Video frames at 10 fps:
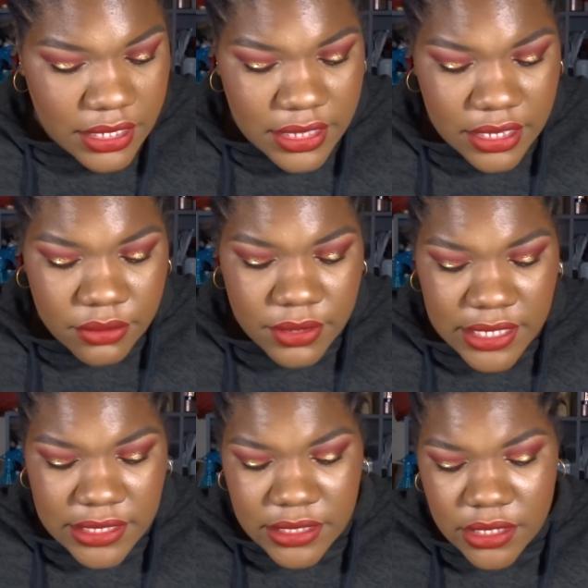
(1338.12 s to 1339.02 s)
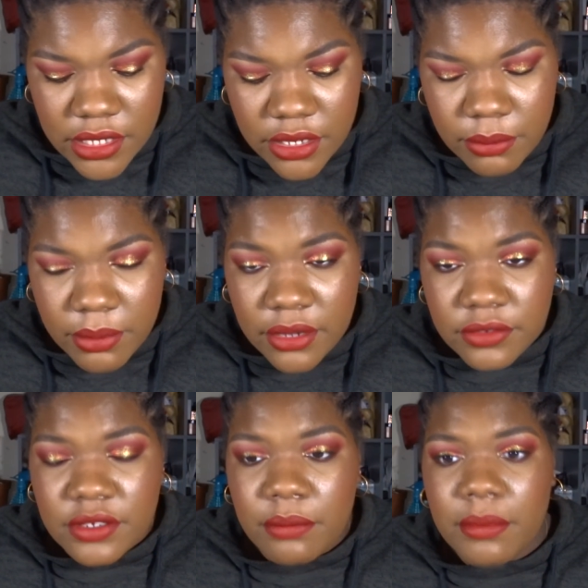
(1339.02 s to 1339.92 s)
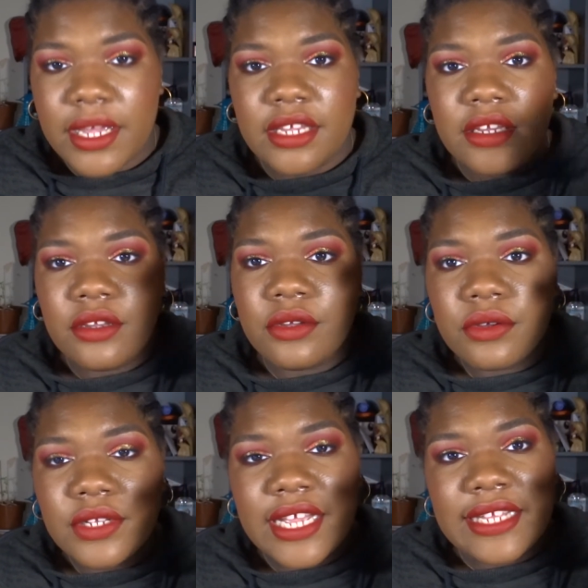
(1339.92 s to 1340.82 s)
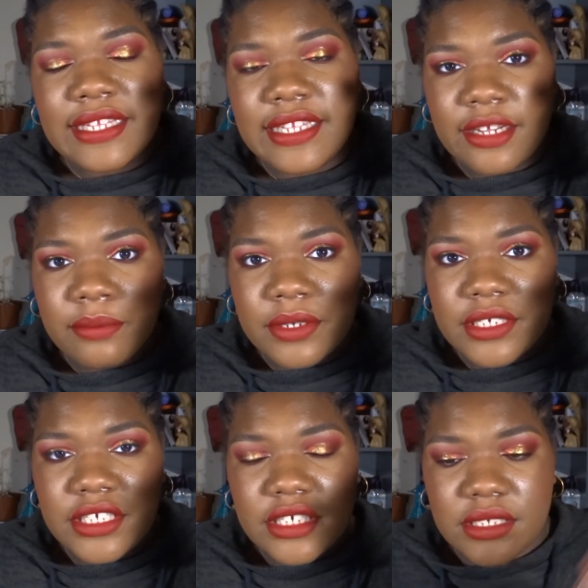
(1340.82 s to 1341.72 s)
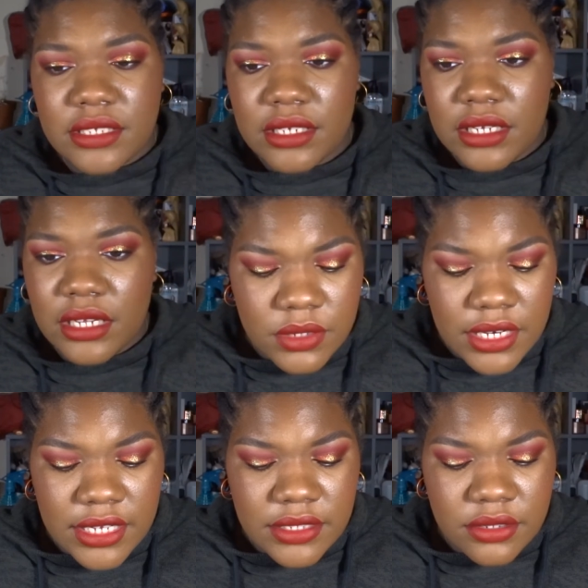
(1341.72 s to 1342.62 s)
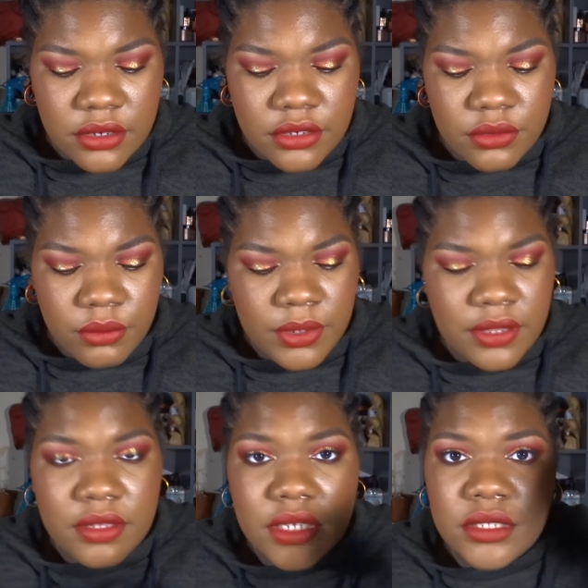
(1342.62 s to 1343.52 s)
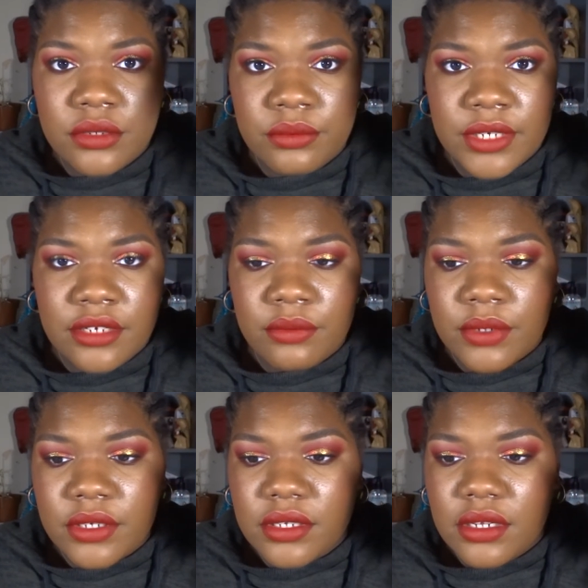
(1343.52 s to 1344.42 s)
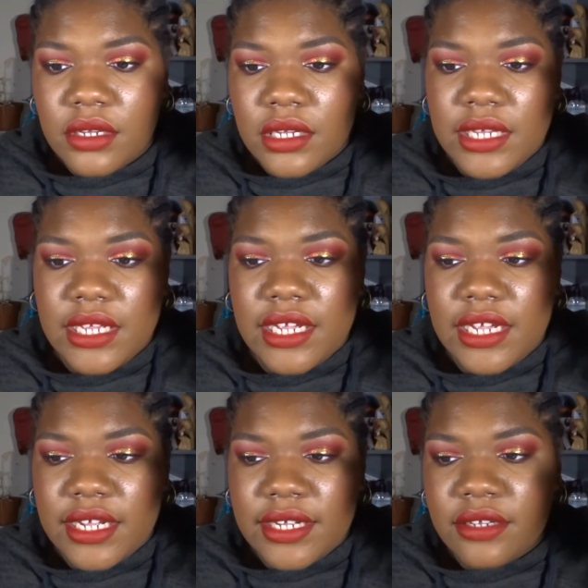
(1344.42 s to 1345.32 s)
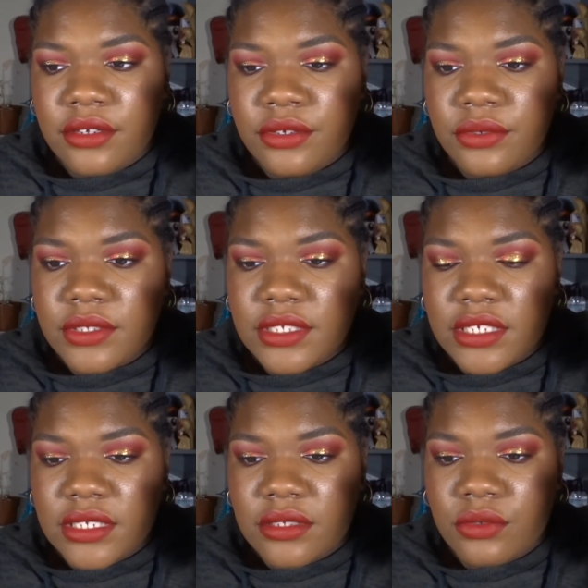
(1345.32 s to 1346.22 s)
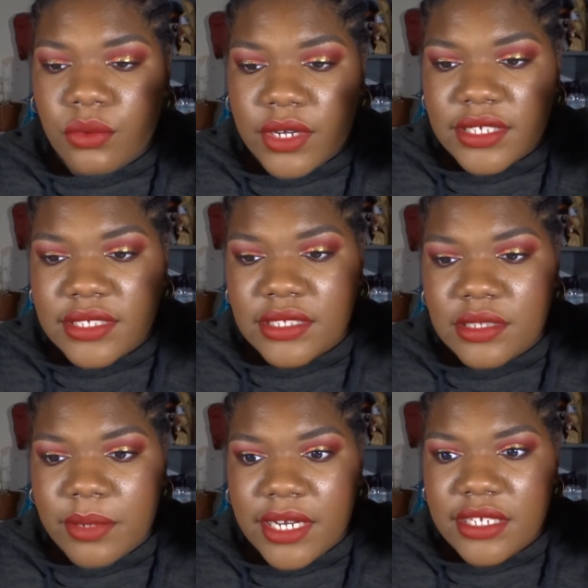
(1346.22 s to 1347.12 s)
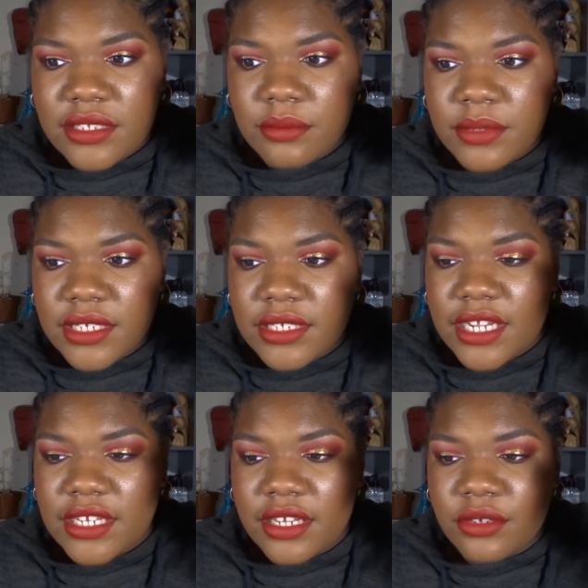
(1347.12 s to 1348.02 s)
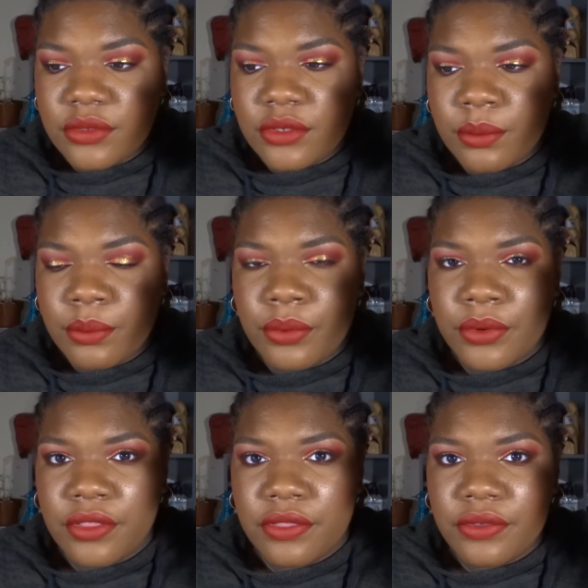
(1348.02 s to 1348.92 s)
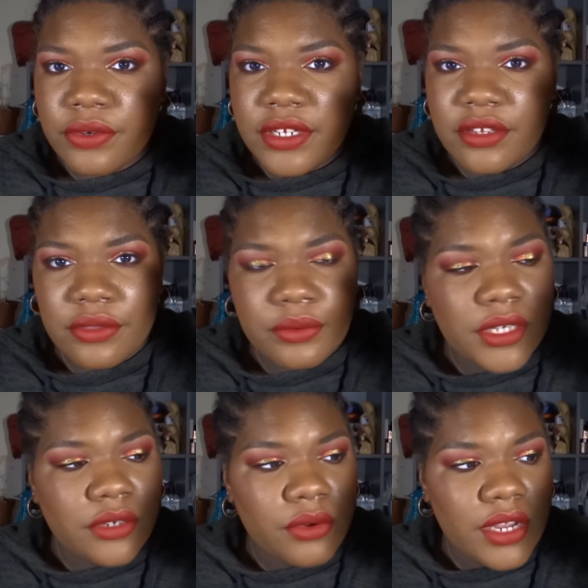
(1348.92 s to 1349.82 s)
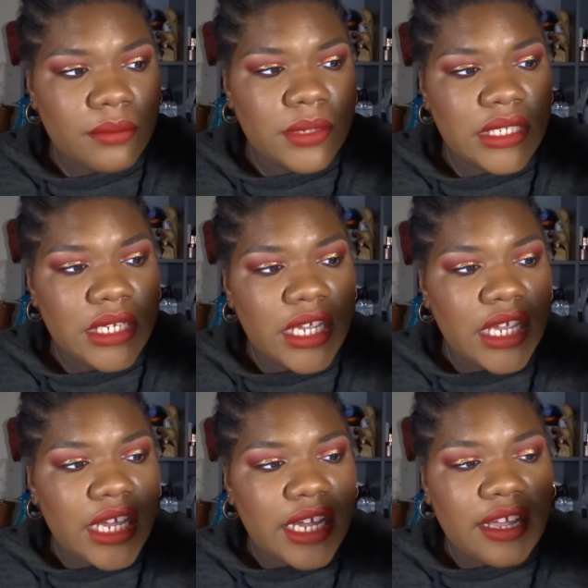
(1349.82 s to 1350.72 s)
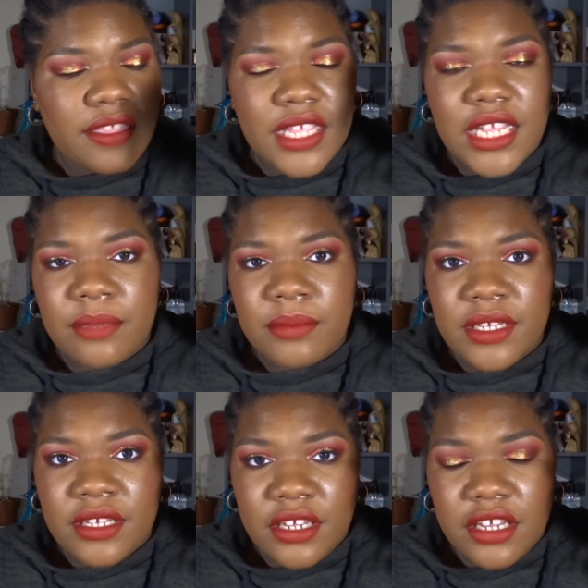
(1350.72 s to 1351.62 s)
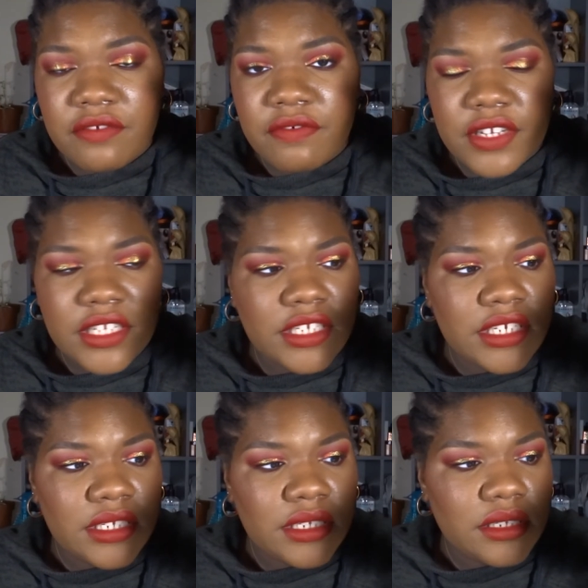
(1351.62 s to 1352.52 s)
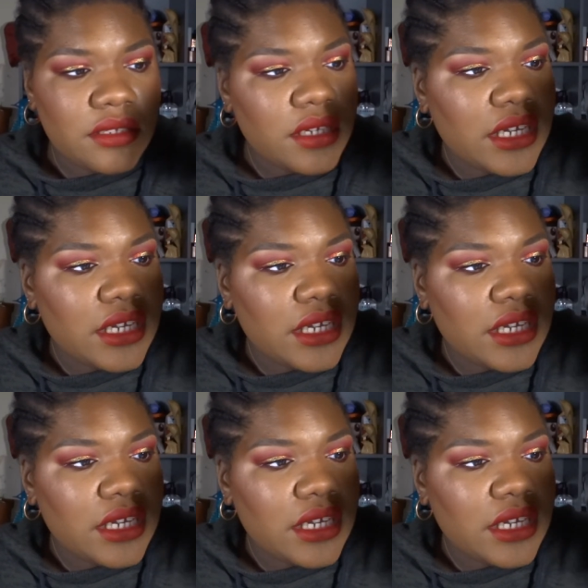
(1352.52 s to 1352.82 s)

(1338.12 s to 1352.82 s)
now let's talk about my Conad nail polishes. Let's start with the red one. I used it twice since my last update, and I used the 0.33 grams. I think I can finish this.